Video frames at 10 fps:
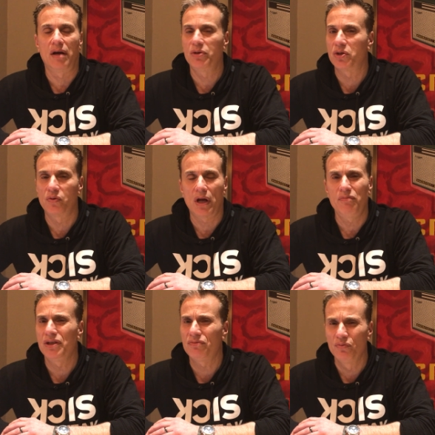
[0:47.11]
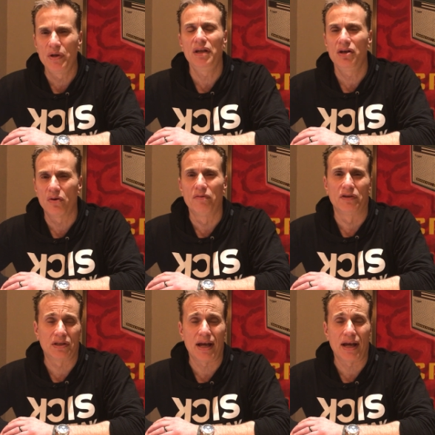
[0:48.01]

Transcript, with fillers: I was I was really nervous.